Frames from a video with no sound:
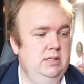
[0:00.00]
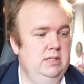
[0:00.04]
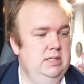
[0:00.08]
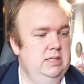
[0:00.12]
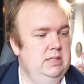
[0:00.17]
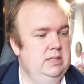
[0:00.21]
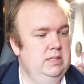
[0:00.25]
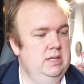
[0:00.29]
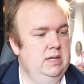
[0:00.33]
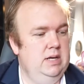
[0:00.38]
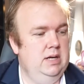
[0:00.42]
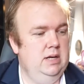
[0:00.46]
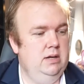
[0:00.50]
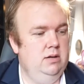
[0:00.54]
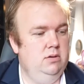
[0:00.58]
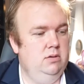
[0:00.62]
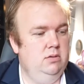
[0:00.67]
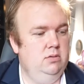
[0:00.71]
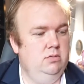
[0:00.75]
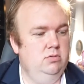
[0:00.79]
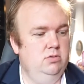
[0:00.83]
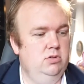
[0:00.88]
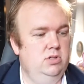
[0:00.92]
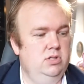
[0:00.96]

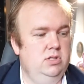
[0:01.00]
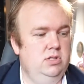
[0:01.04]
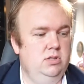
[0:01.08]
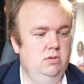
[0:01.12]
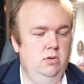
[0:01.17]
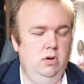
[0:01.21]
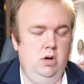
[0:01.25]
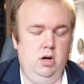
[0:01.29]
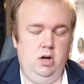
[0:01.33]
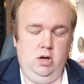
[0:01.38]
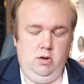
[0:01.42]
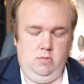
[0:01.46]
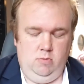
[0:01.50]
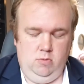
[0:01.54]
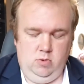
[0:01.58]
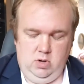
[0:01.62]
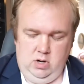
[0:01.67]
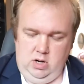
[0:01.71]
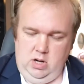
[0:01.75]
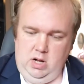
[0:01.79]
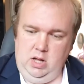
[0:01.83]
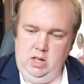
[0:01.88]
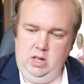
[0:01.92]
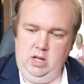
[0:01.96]
details,
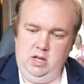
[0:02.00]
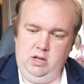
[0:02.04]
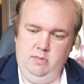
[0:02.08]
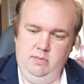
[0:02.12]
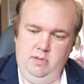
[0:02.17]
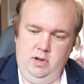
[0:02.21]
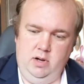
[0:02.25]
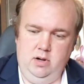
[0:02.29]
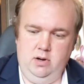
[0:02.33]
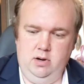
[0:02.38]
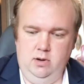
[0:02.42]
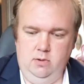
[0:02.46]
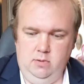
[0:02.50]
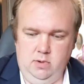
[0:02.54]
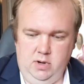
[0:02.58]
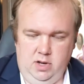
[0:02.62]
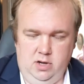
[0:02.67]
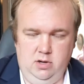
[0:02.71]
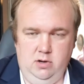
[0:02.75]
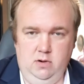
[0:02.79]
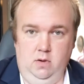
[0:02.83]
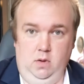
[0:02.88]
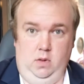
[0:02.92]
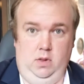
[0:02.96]
what I like about it, what I
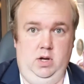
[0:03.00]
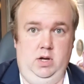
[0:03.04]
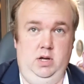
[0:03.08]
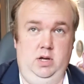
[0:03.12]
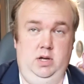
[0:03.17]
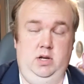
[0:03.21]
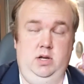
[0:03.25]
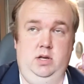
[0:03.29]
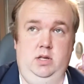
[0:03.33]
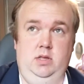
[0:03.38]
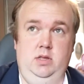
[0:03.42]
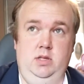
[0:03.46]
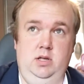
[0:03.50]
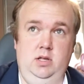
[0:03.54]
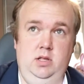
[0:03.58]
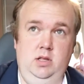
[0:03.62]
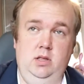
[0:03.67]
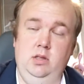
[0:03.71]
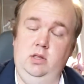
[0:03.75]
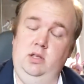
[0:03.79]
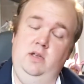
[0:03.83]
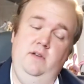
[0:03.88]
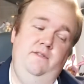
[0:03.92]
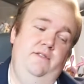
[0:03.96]
don't like, and
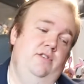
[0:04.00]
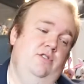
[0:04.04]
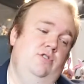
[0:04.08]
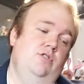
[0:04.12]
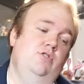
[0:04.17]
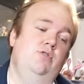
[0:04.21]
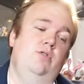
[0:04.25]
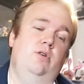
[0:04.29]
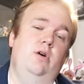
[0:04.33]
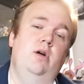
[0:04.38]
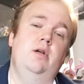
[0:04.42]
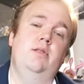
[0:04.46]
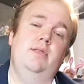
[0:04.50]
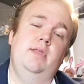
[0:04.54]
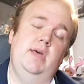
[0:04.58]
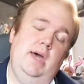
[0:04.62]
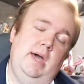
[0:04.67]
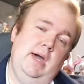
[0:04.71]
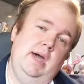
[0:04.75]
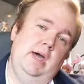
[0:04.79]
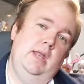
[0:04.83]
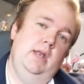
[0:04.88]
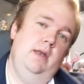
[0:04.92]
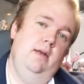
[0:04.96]
then give it a score at the
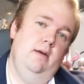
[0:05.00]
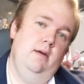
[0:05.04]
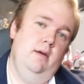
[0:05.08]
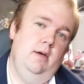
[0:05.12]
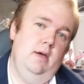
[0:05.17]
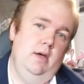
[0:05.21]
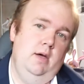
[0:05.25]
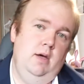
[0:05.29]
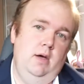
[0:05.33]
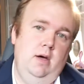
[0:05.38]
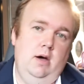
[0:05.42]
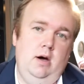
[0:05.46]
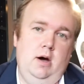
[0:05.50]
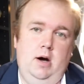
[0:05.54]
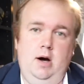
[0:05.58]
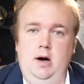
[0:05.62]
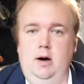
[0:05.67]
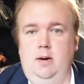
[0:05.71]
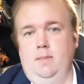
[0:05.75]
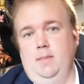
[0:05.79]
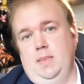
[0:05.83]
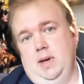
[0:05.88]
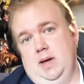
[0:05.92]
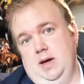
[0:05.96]
end.
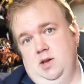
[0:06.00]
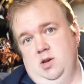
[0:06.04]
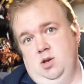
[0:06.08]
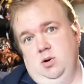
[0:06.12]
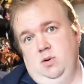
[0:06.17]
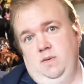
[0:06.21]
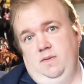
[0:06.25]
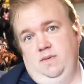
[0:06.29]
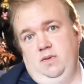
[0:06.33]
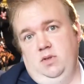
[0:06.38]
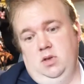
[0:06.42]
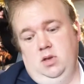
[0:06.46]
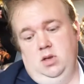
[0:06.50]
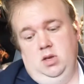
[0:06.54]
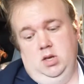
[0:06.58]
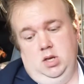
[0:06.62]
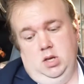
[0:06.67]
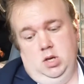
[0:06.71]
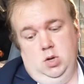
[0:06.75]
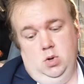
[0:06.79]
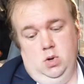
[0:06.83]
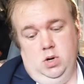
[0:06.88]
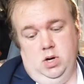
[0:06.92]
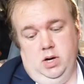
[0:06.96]
And hopefully
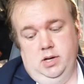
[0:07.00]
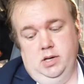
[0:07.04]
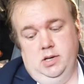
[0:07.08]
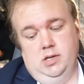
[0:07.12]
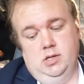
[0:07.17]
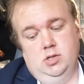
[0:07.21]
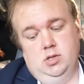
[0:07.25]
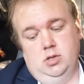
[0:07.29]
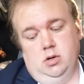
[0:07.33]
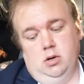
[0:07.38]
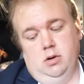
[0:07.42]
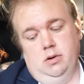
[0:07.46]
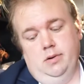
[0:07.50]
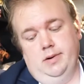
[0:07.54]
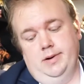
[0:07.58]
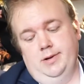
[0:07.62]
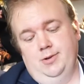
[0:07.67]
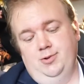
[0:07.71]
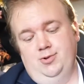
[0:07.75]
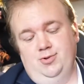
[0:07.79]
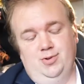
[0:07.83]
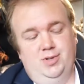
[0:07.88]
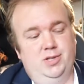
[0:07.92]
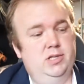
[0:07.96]
you guys are
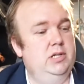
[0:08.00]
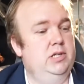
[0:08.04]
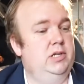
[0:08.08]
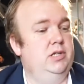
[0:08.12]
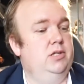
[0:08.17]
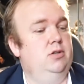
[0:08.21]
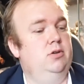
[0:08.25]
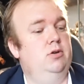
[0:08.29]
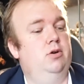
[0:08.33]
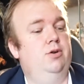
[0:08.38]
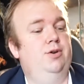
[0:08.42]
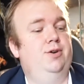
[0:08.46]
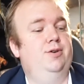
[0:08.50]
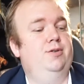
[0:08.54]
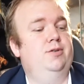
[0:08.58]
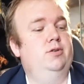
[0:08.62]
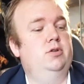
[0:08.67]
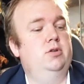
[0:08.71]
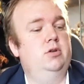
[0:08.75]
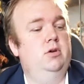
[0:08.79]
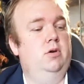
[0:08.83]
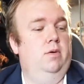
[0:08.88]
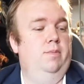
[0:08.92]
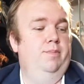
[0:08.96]
interested in her.
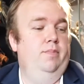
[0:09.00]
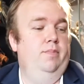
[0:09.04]
So